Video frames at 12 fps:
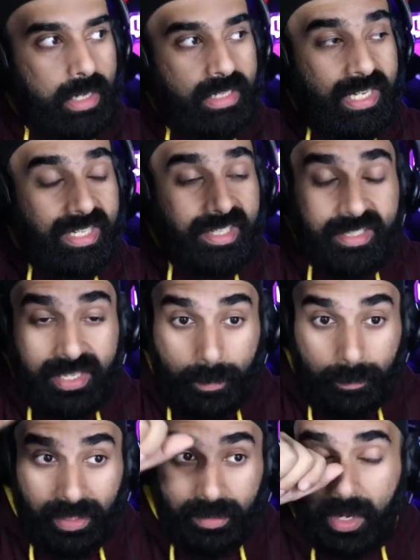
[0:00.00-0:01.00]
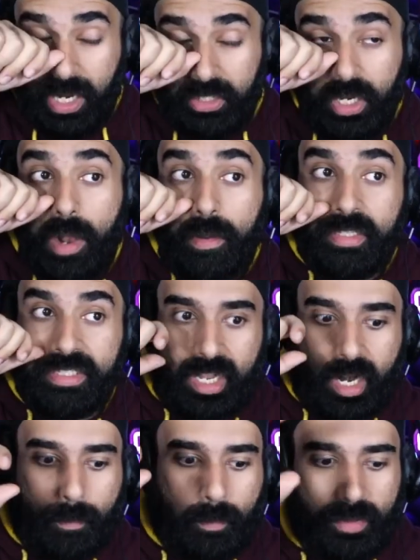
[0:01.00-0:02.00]
disassembling my entire
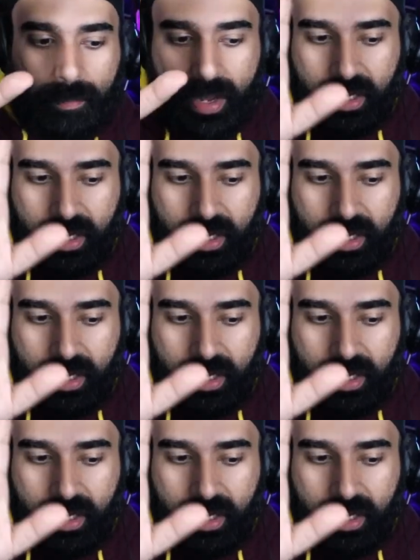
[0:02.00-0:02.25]
setup with my